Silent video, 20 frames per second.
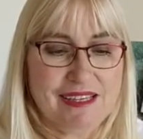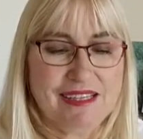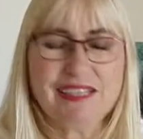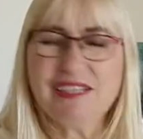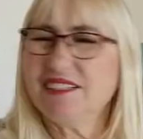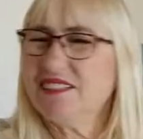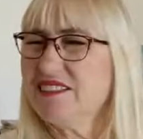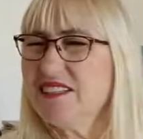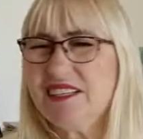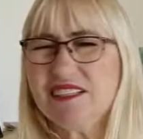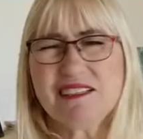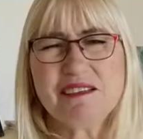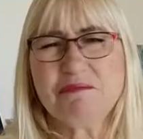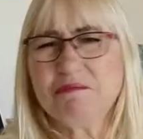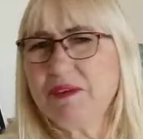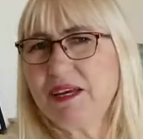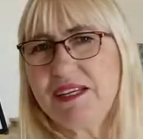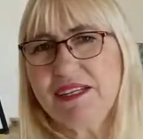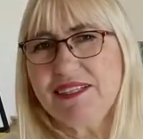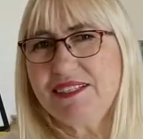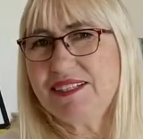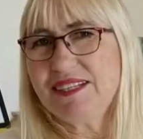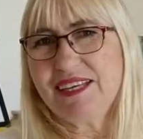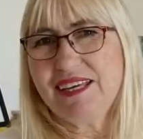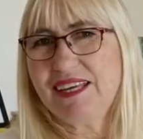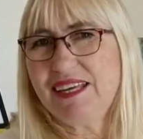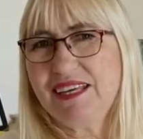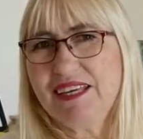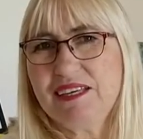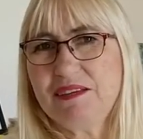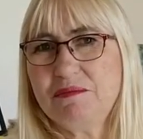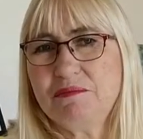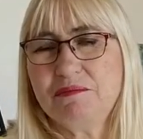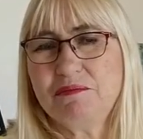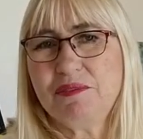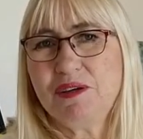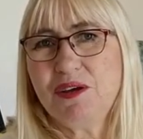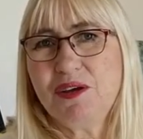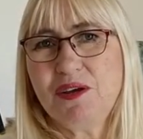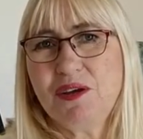It doesn't matter to
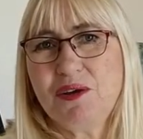him